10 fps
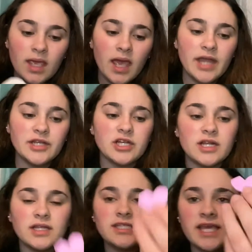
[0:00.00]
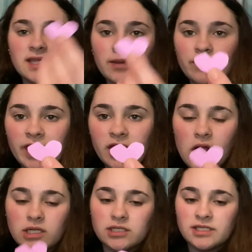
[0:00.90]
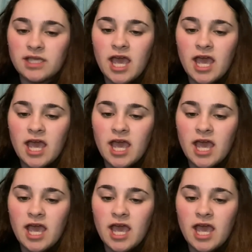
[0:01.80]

and you're going to take the pink hearts